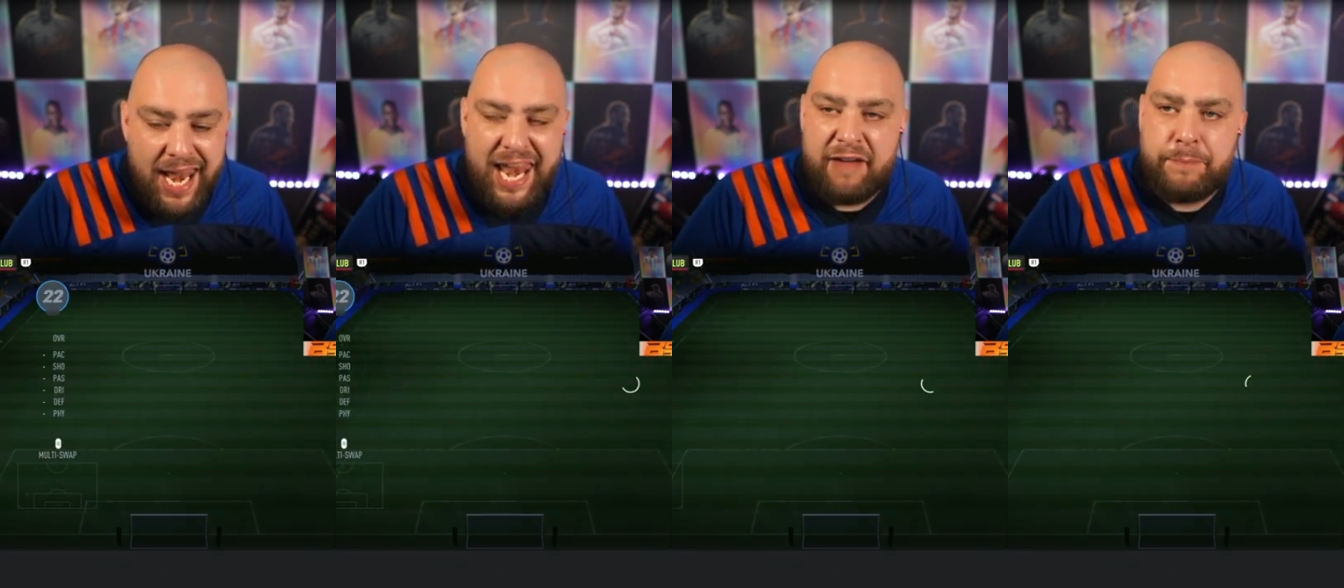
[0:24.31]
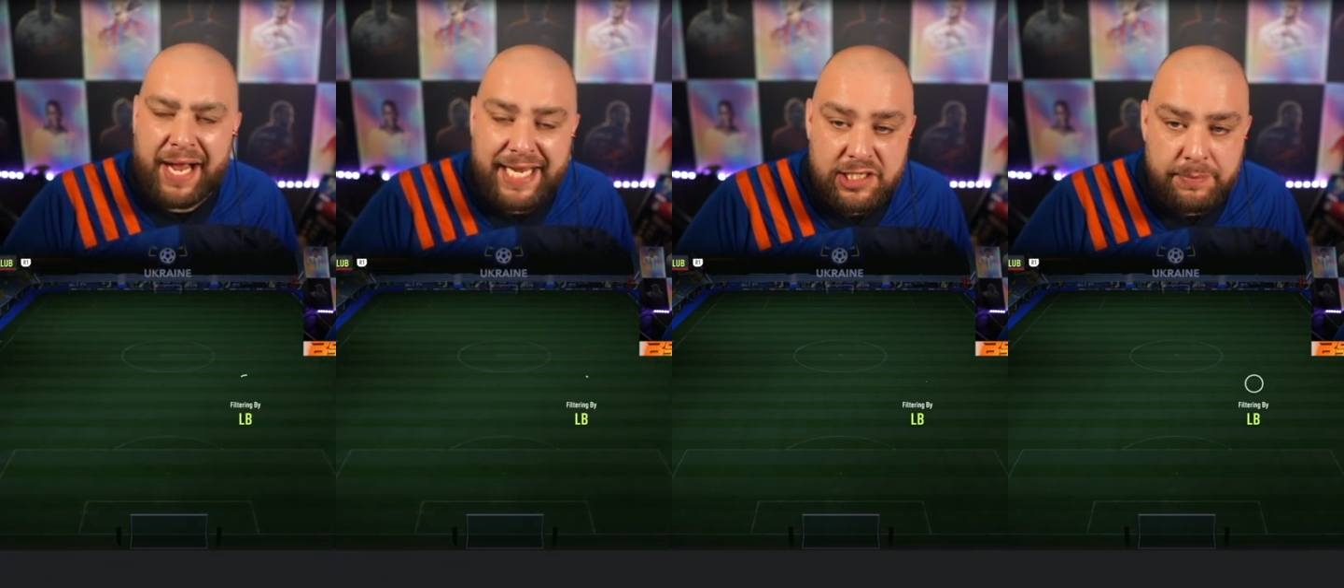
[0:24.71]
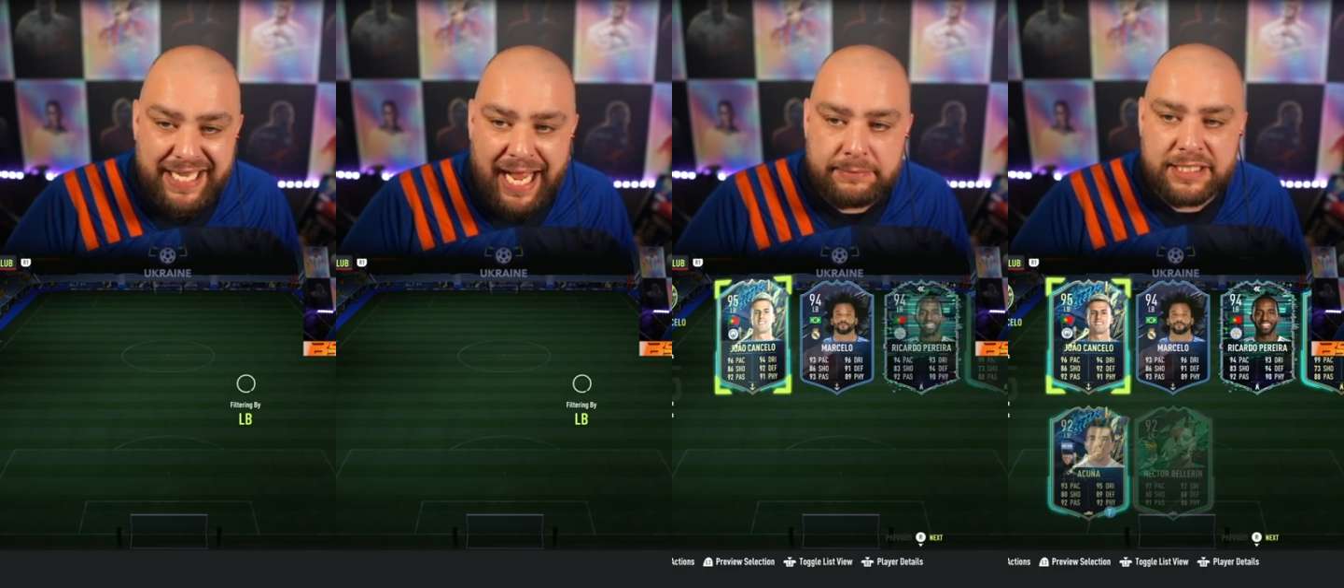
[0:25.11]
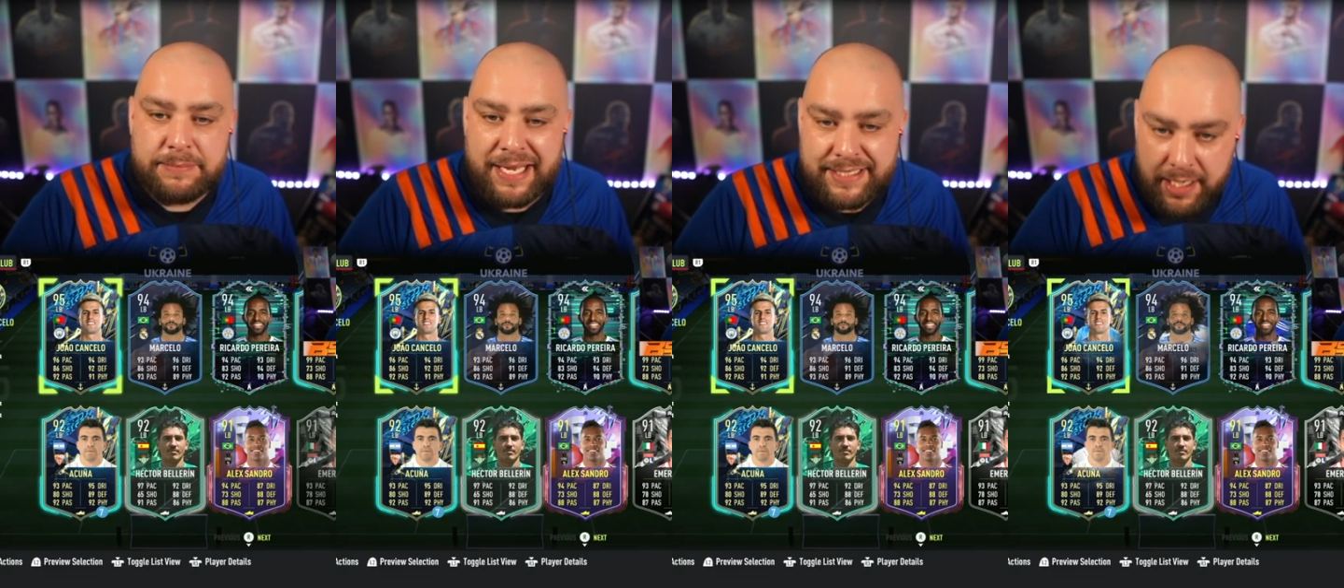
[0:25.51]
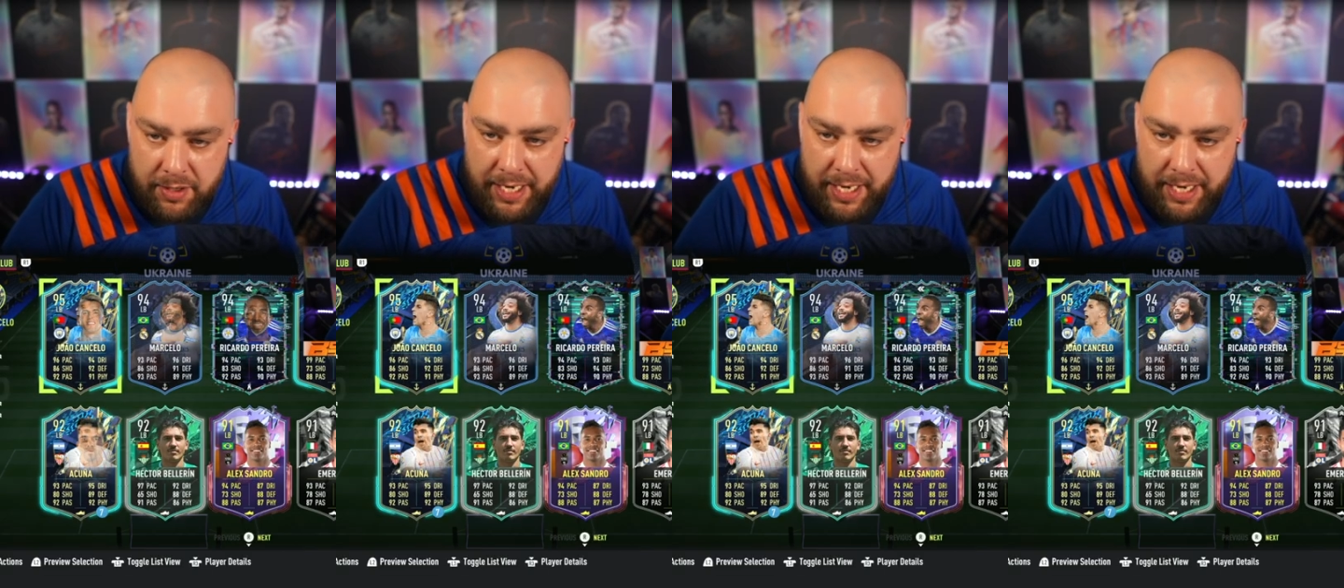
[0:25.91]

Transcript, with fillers: Left-back is going to be the captain's Marcelo.